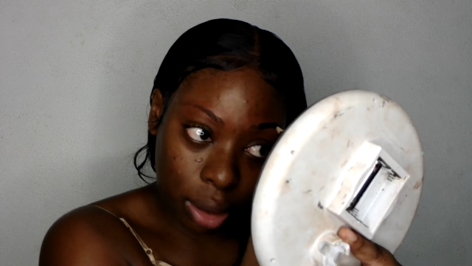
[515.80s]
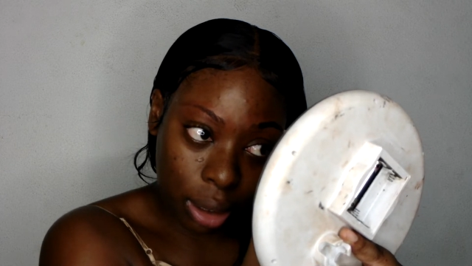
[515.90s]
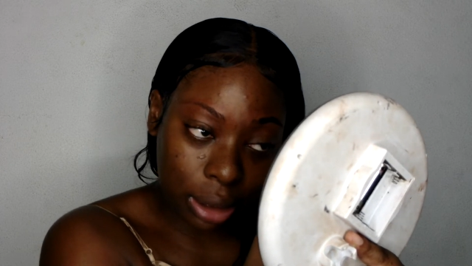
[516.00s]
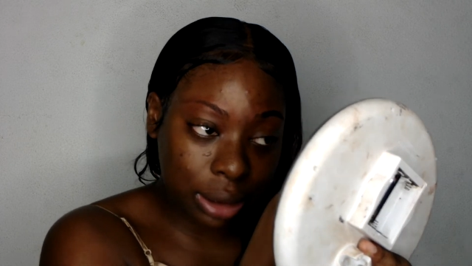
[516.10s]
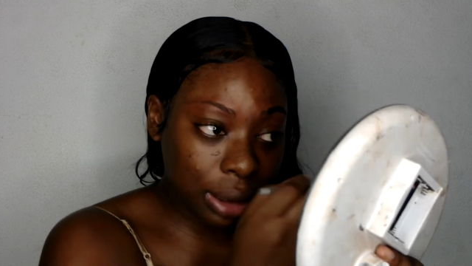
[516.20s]

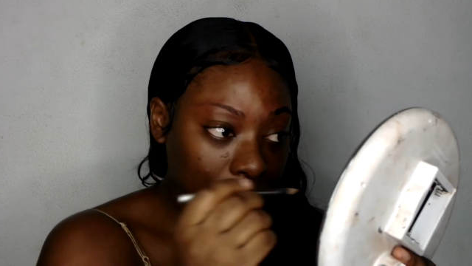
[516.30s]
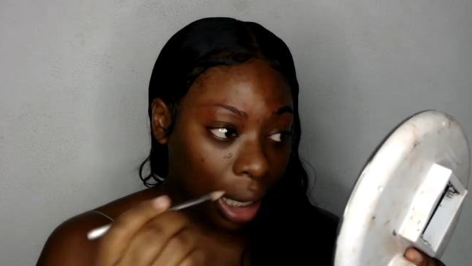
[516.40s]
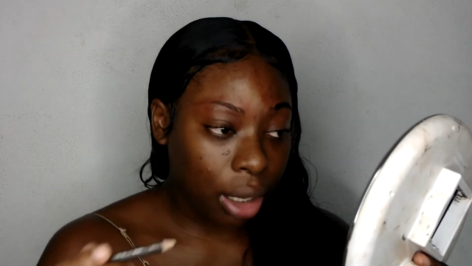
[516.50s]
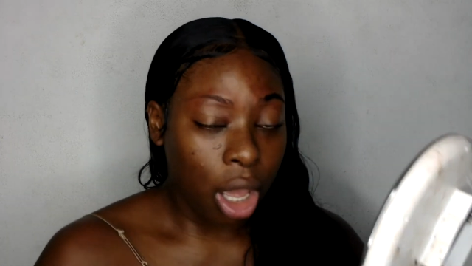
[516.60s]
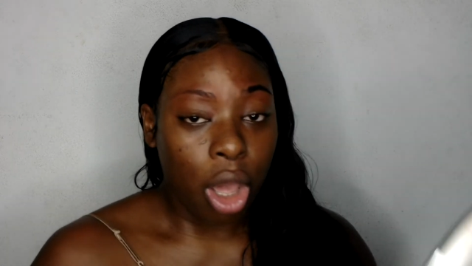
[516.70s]
And to see
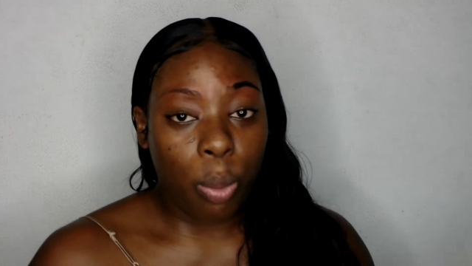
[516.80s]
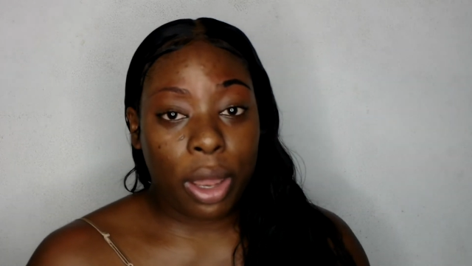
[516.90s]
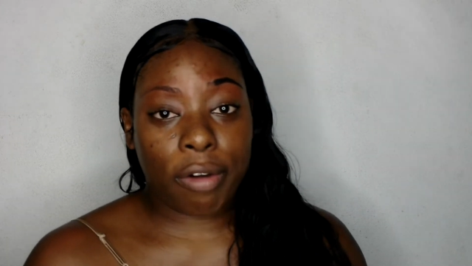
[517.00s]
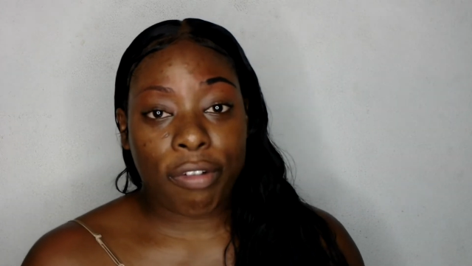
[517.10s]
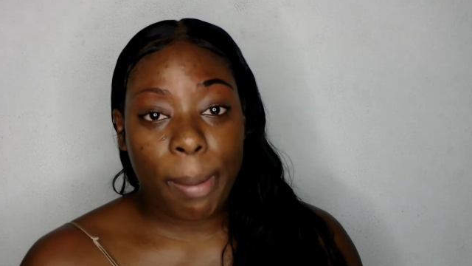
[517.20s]
that
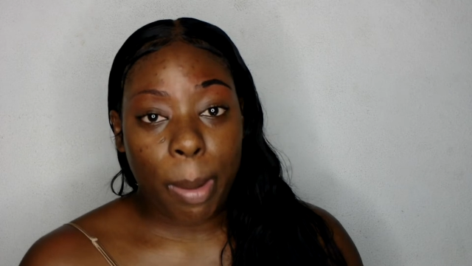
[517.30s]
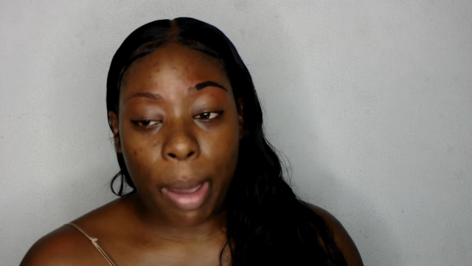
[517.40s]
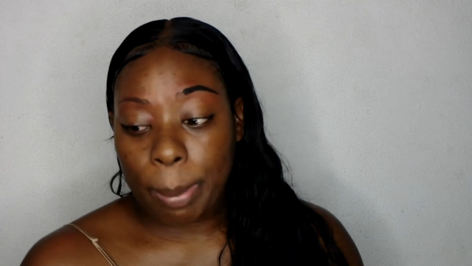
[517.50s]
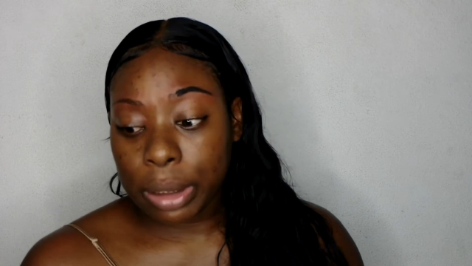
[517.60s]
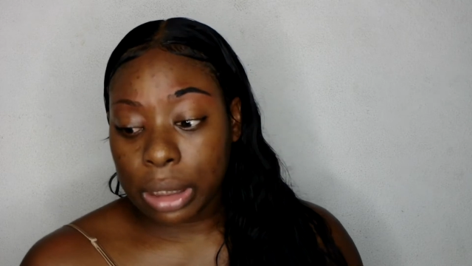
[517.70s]
when a family
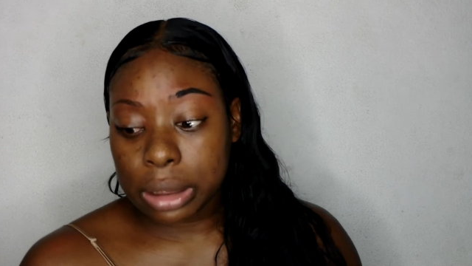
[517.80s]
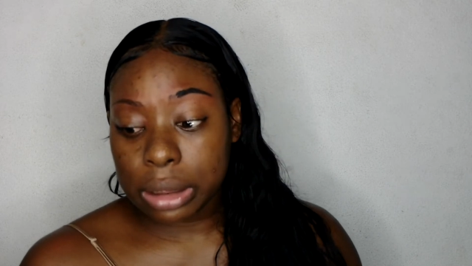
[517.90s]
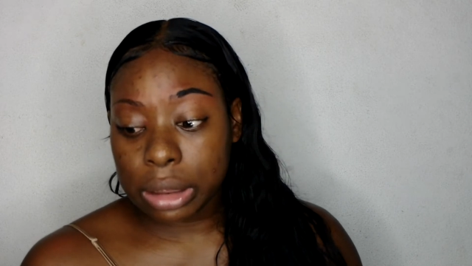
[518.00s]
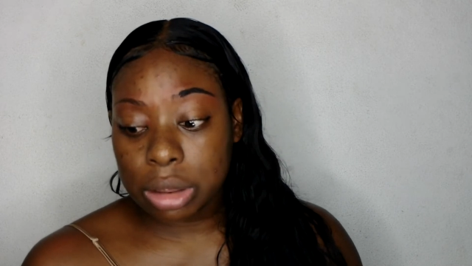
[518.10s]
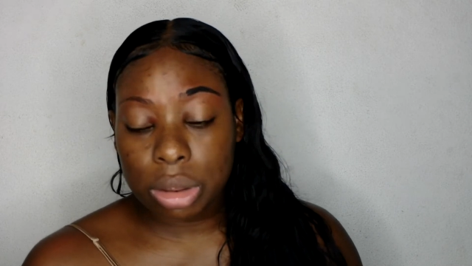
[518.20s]
member
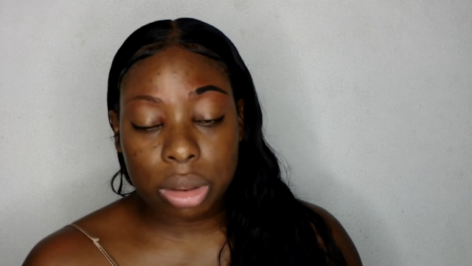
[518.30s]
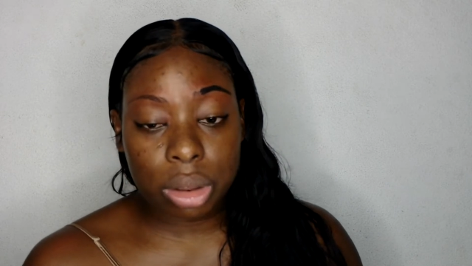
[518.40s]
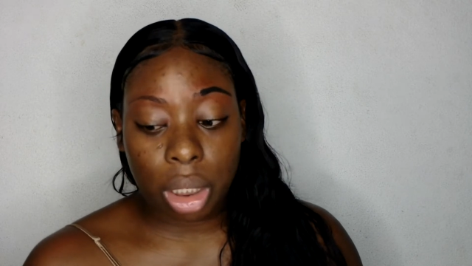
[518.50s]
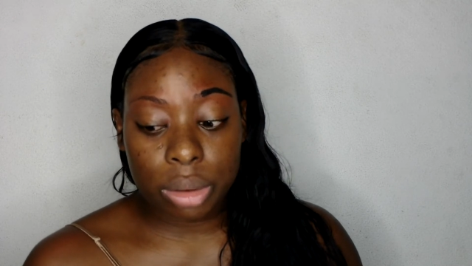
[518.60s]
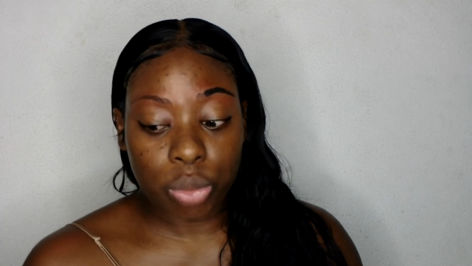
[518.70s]

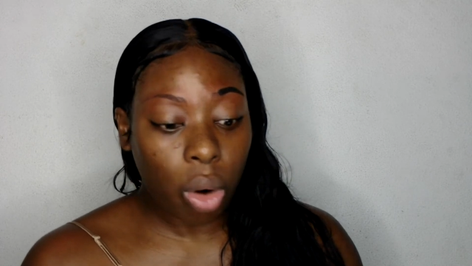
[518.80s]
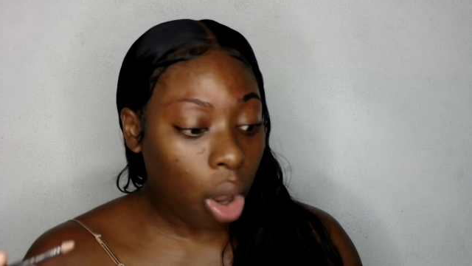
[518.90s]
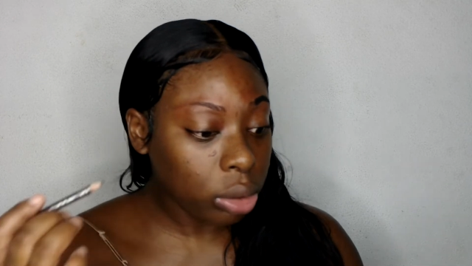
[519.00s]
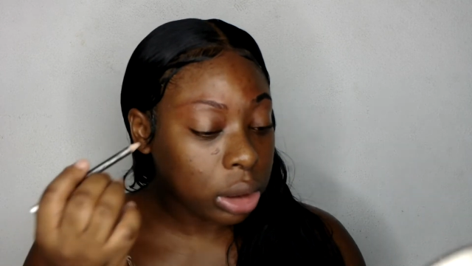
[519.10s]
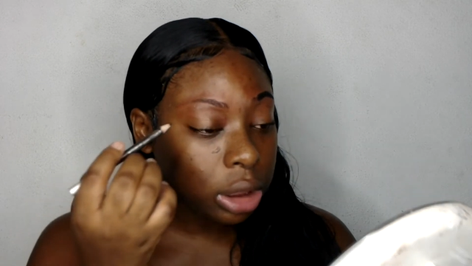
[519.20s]
done
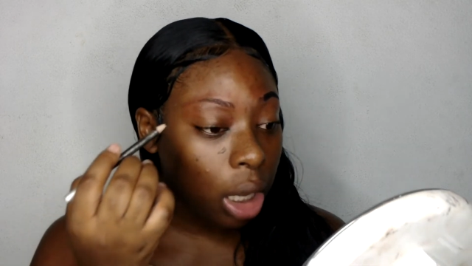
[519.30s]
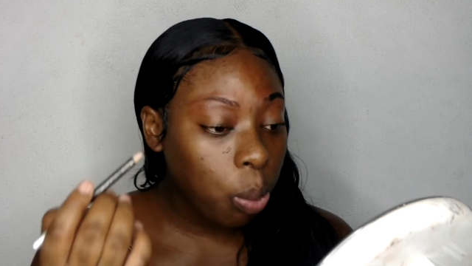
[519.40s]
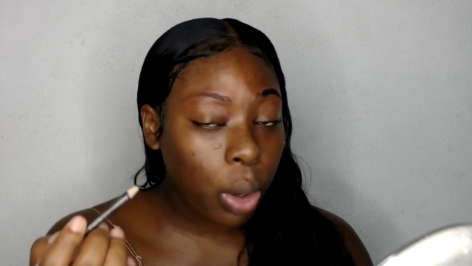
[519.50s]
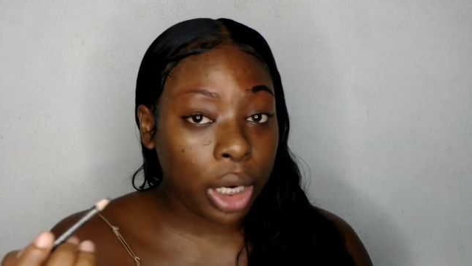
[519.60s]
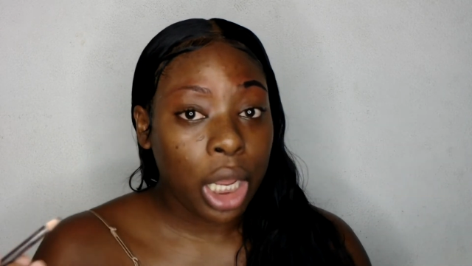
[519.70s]
wrong to
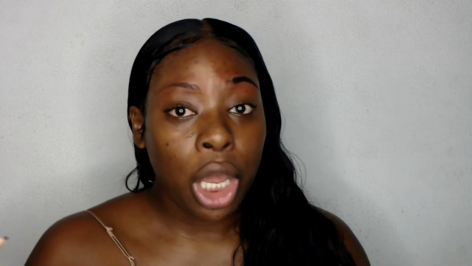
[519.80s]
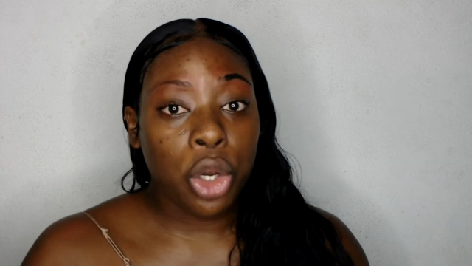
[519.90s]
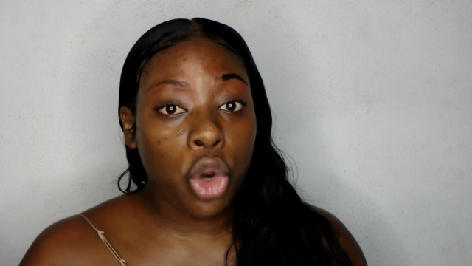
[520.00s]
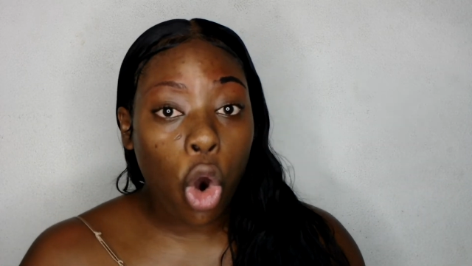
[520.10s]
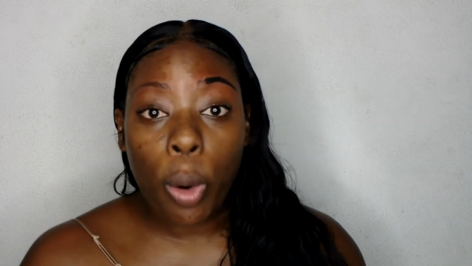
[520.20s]
someone,
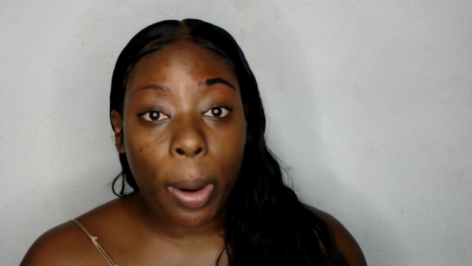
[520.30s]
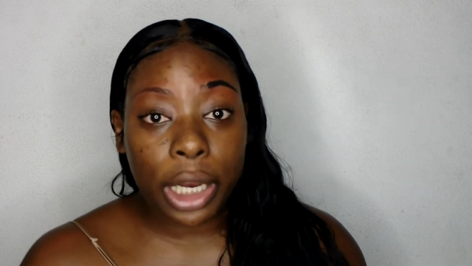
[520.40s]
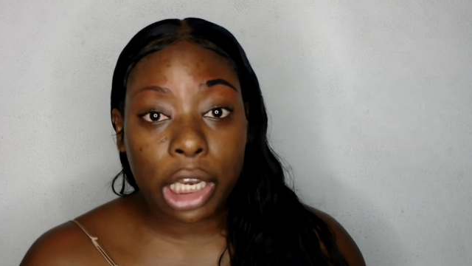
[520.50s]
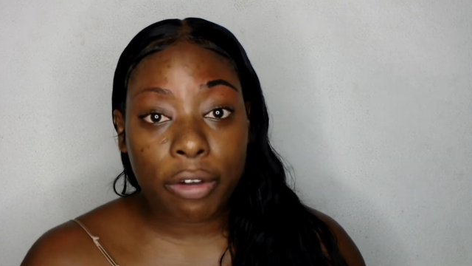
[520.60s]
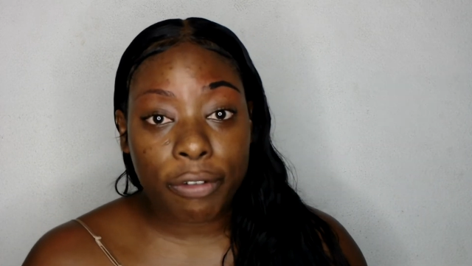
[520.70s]

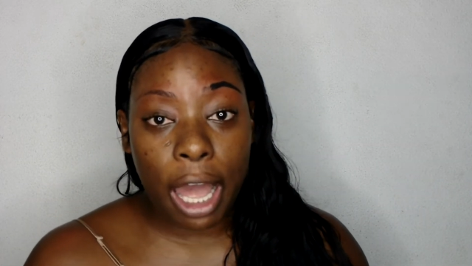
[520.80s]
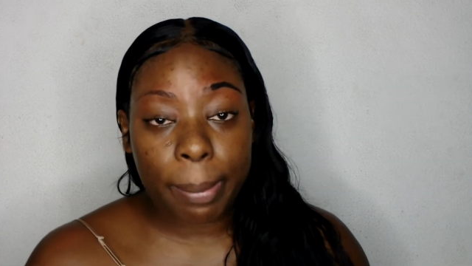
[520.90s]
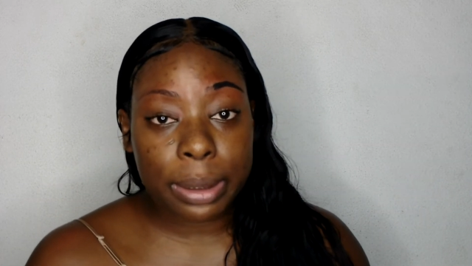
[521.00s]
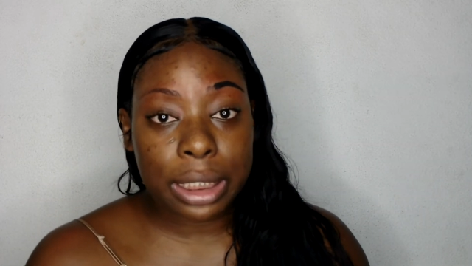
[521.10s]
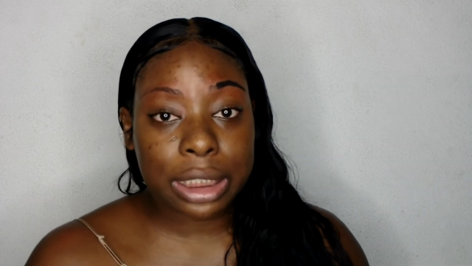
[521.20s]
nobody in the
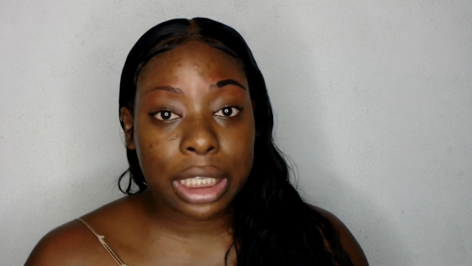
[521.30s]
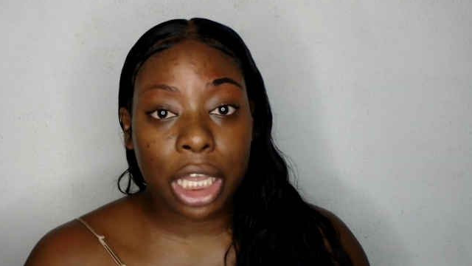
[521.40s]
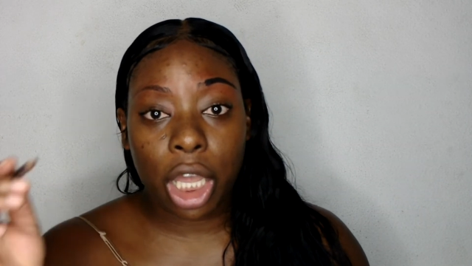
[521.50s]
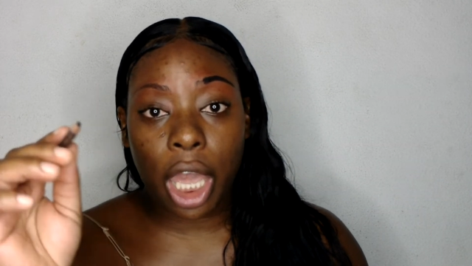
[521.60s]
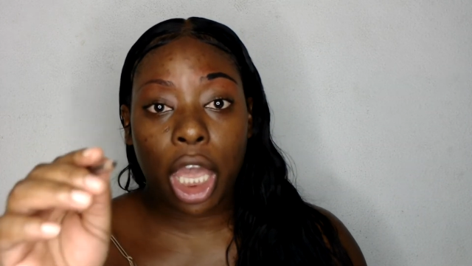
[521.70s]
family is
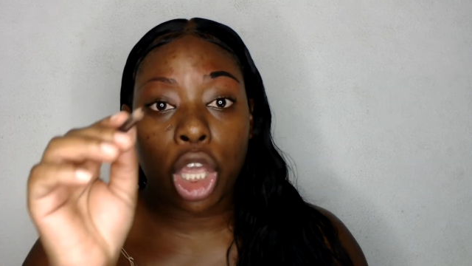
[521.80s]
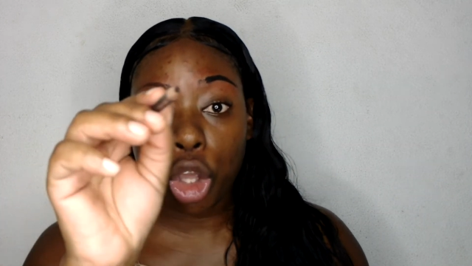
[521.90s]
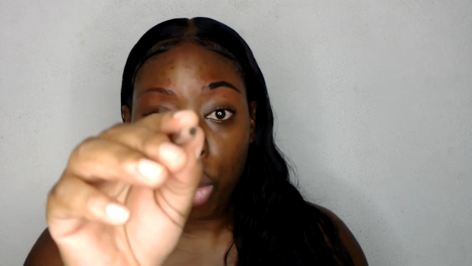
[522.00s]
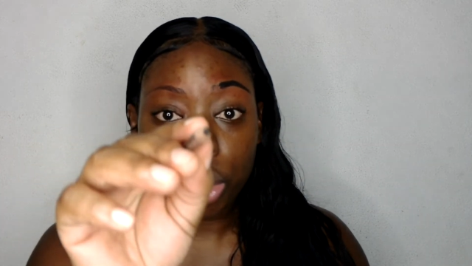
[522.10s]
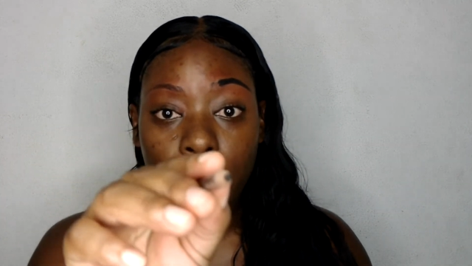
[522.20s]
say, hey,
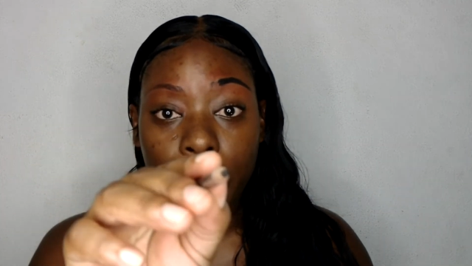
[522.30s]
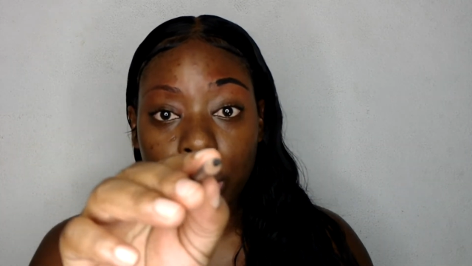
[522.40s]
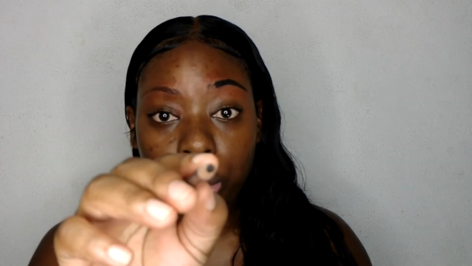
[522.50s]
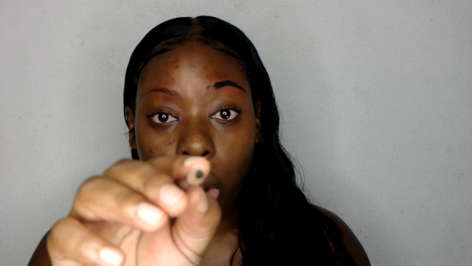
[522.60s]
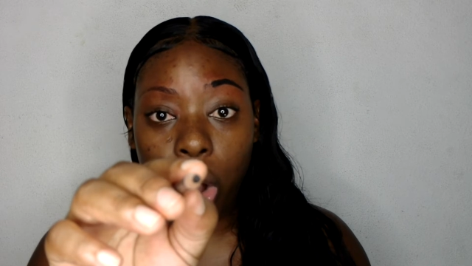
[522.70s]
you done
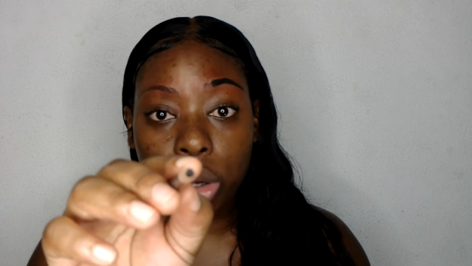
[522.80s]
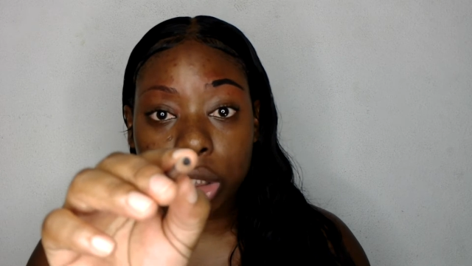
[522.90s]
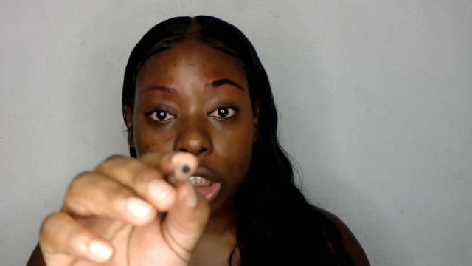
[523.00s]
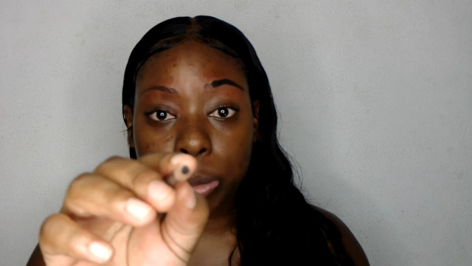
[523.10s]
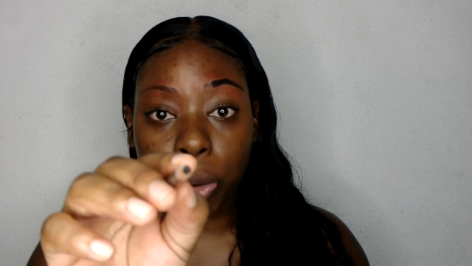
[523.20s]
wrong
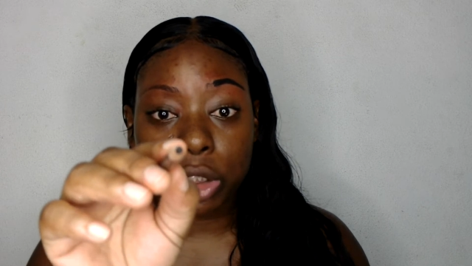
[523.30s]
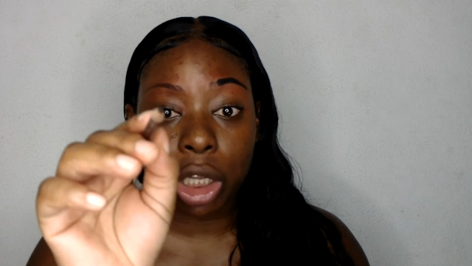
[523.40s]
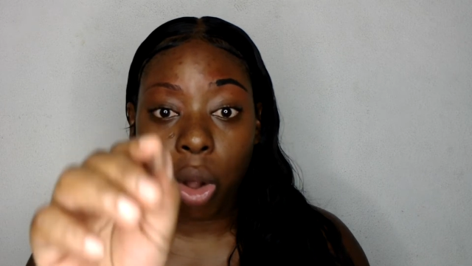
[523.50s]
to this person.